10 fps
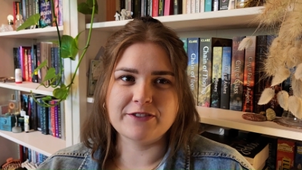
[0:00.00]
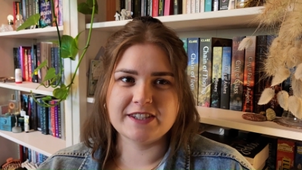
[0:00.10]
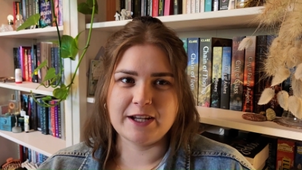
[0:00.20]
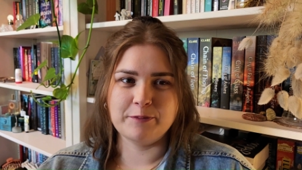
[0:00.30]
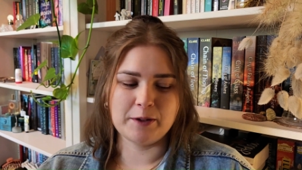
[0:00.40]

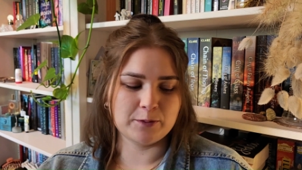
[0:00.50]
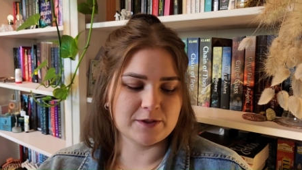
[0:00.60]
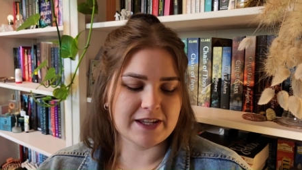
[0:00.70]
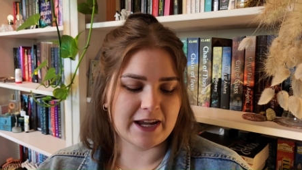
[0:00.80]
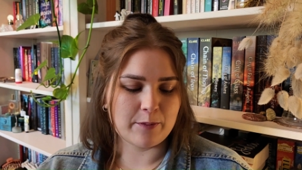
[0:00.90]
seen people
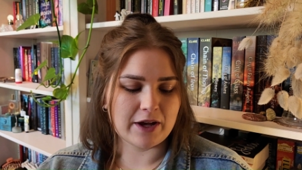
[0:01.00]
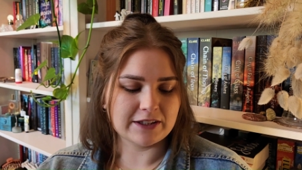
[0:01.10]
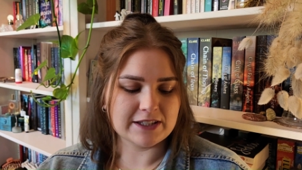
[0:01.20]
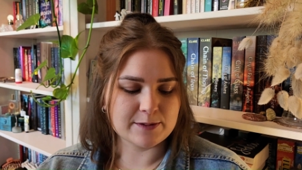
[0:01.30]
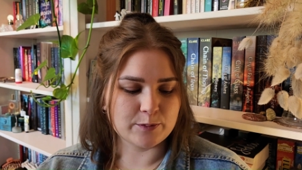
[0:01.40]
say about
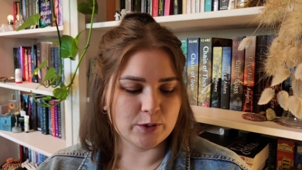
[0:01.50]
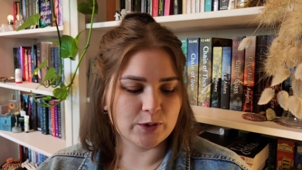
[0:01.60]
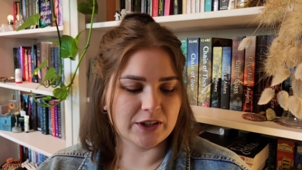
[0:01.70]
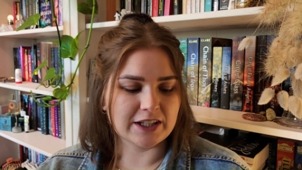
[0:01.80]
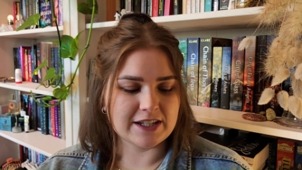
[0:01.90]
this
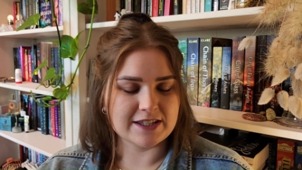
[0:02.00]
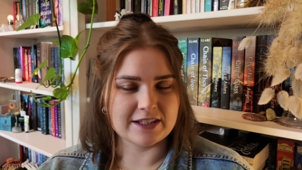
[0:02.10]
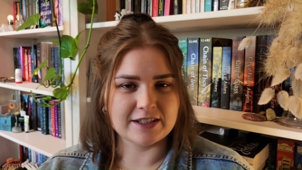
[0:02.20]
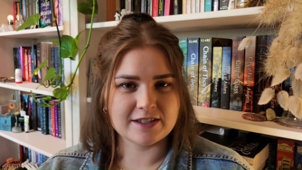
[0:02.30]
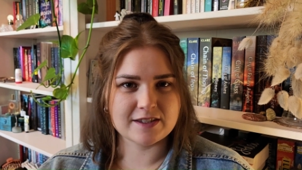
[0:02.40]
book is
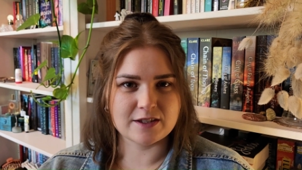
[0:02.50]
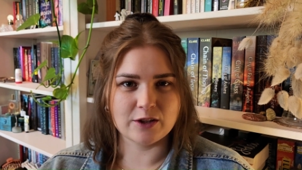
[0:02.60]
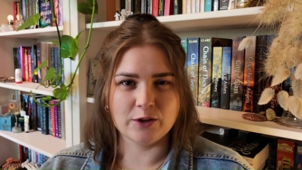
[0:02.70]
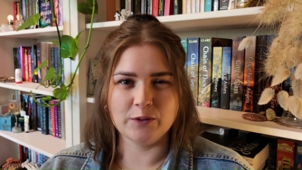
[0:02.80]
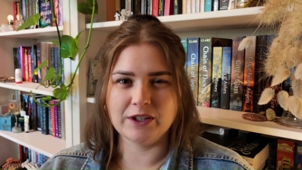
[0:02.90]
that it's
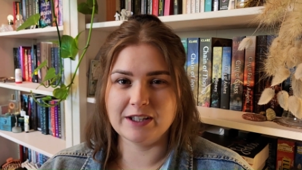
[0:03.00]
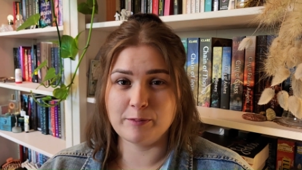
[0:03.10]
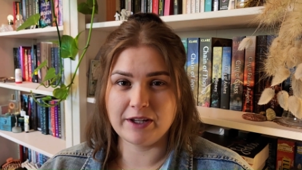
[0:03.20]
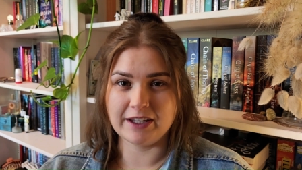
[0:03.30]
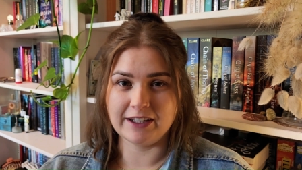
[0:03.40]
slow in the
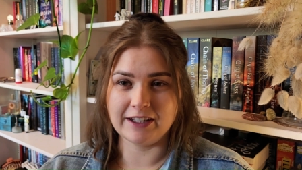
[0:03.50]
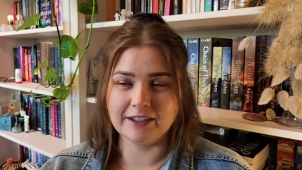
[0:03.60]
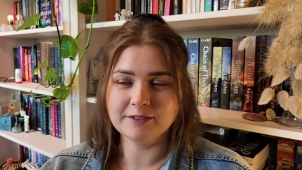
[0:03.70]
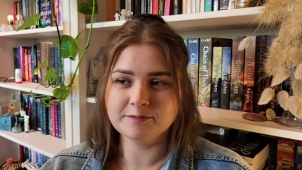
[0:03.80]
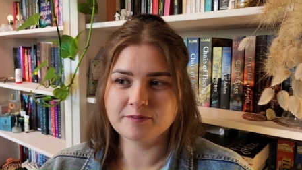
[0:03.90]

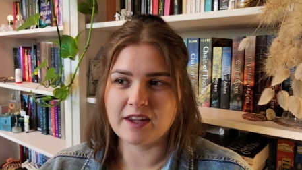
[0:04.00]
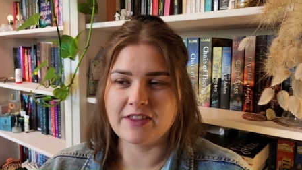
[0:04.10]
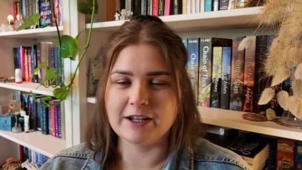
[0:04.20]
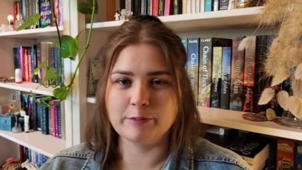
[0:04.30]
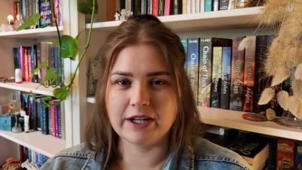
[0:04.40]
beginning and
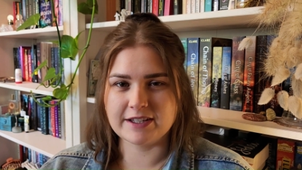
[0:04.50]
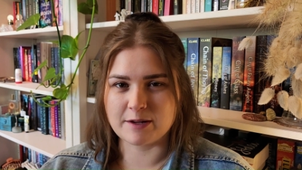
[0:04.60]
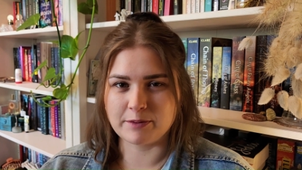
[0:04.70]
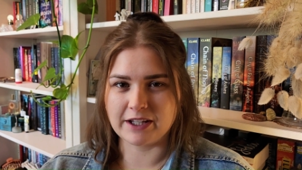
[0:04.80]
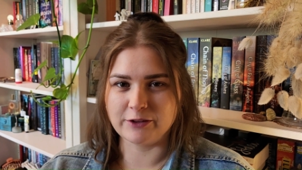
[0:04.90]
then it picks
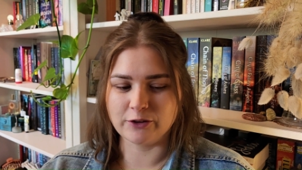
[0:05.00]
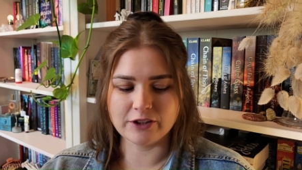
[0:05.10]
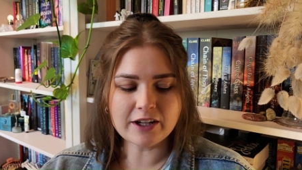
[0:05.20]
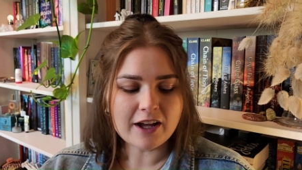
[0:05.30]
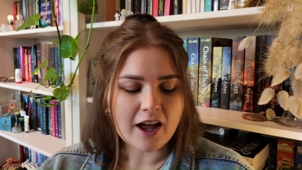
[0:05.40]
up later
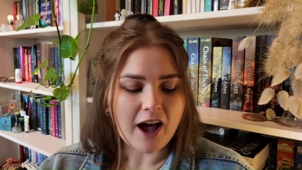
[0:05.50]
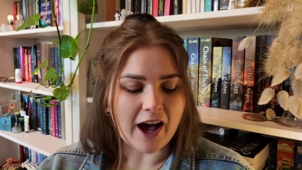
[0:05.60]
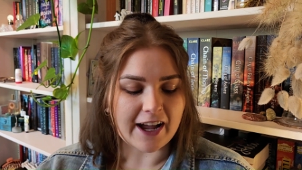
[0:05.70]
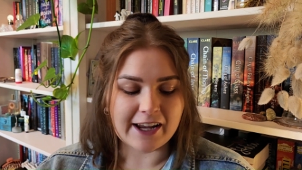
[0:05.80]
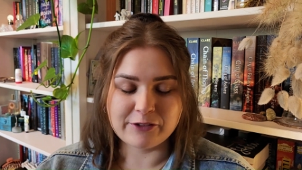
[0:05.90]
on.
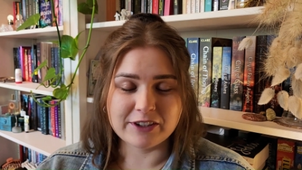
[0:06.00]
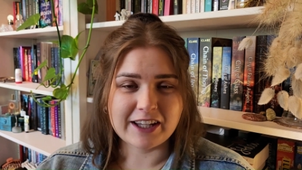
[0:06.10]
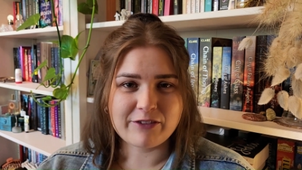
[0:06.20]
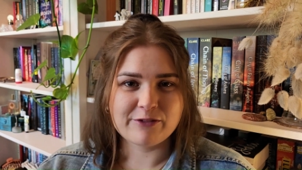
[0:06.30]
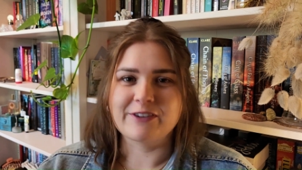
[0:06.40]
I really
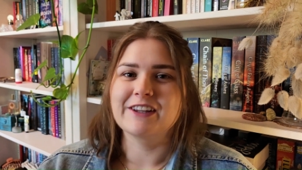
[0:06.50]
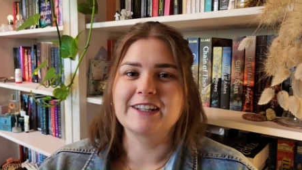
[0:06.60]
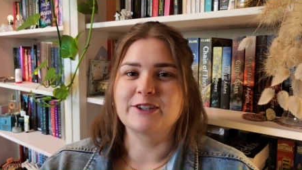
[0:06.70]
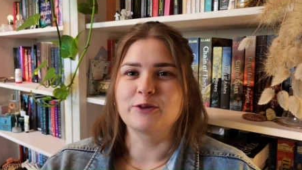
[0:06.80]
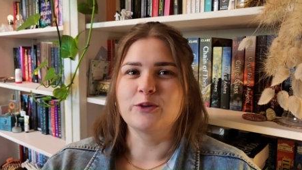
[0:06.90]
haven't found
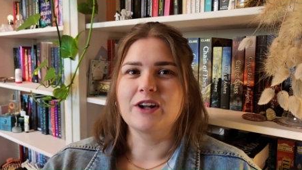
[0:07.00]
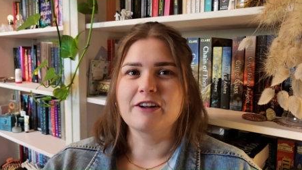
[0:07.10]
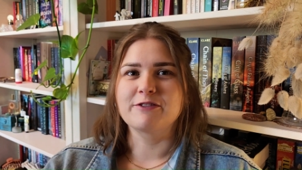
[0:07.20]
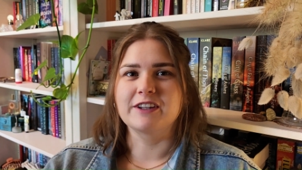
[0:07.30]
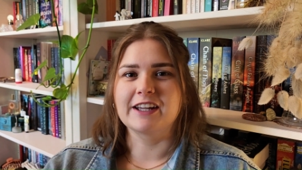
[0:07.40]
that at all. I
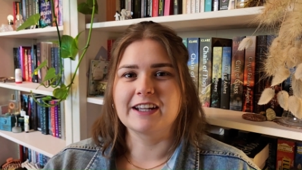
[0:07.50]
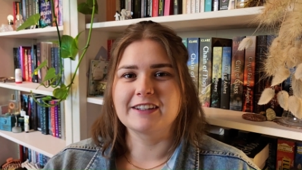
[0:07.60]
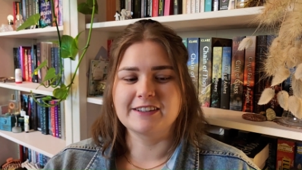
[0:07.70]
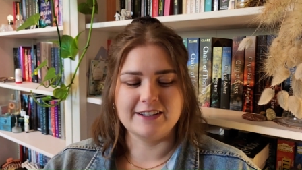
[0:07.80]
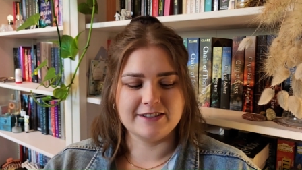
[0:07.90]
feel
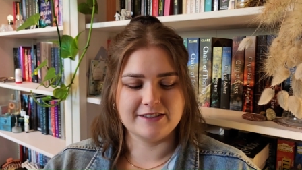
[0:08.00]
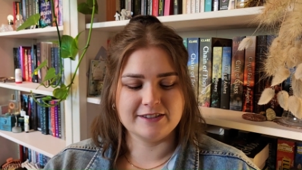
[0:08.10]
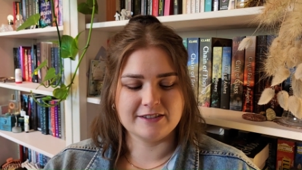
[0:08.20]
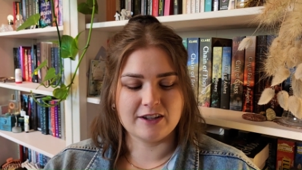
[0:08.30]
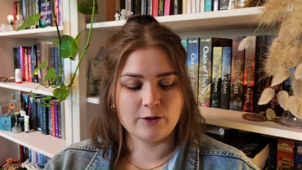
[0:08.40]
like
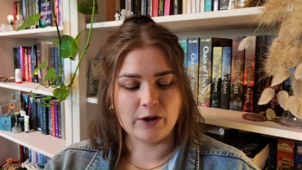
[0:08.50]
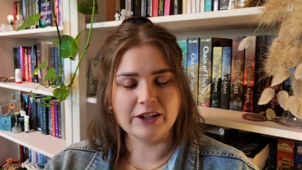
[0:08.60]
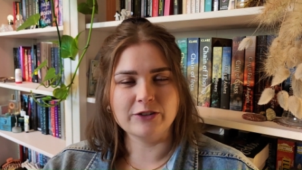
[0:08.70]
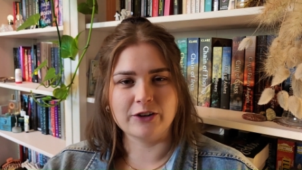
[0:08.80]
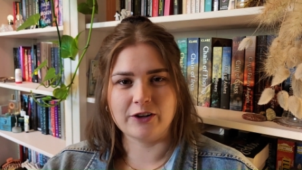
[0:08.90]
there's quite a
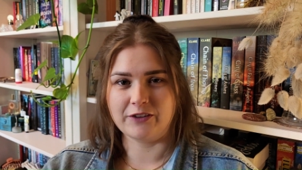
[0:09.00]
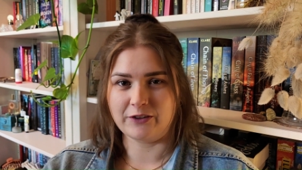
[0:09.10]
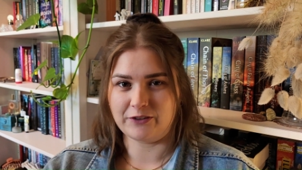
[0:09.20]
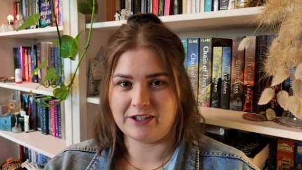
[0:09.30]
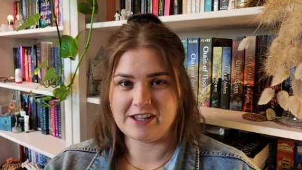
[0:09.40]
lot going
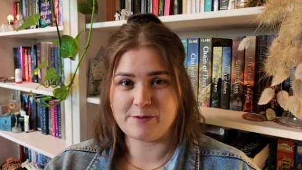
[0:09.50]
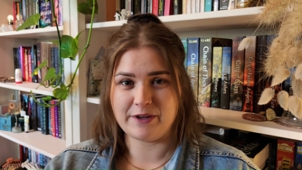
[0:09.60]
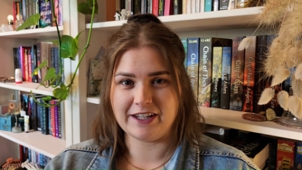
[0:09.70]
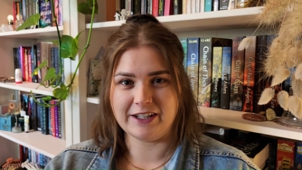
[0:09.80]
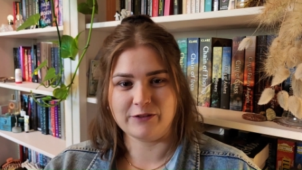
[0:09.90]
on in the
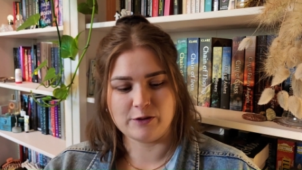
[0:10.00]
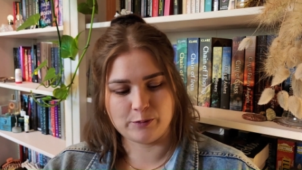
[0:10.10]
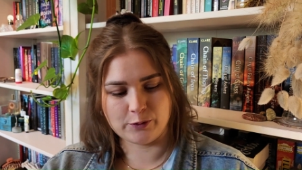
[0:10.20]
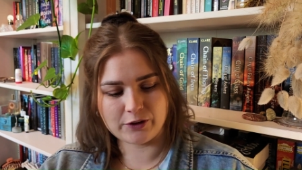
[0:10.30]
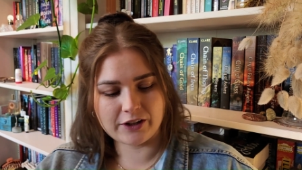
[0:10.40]
beginning of the
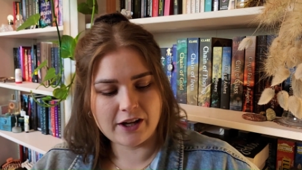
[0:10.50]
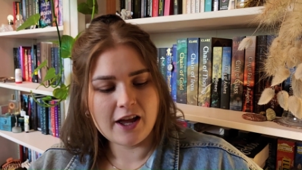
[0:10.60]
book.